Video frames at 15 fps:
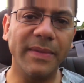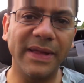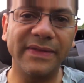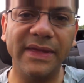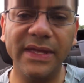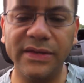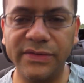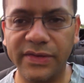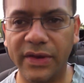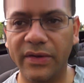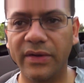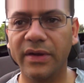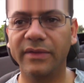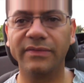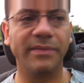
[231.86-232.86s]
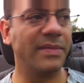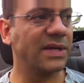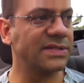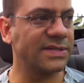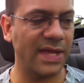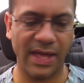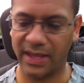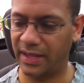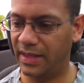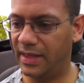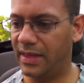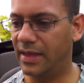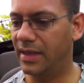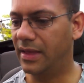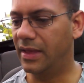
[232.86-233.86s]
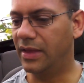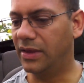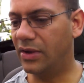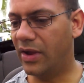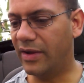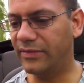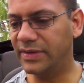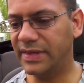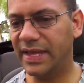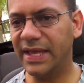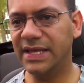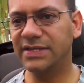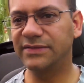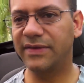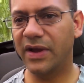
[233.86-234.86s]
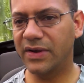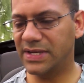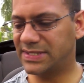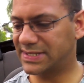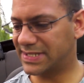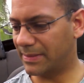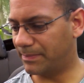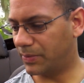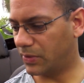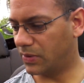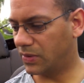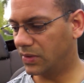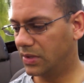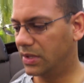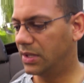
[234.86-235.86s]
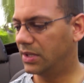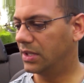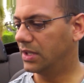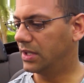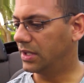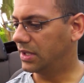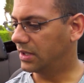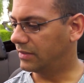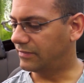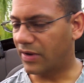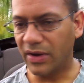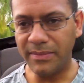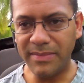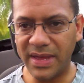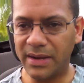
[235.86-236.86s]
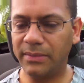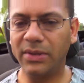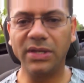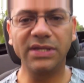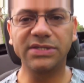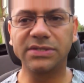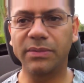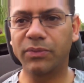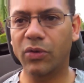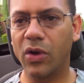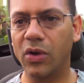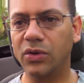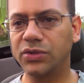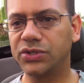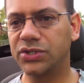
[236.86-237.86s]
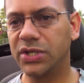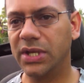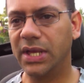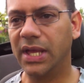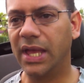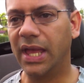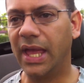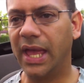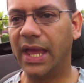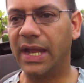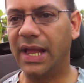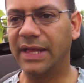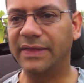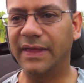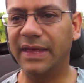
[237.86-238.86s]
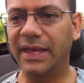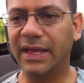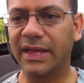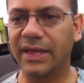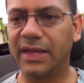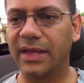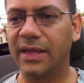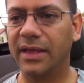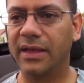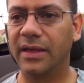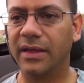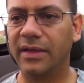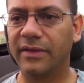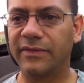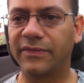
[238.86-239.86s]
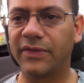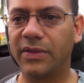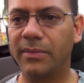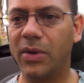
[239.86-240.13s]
about the interior of the Mustang. You know, everything is very simple, very minimalist approach. And I think for the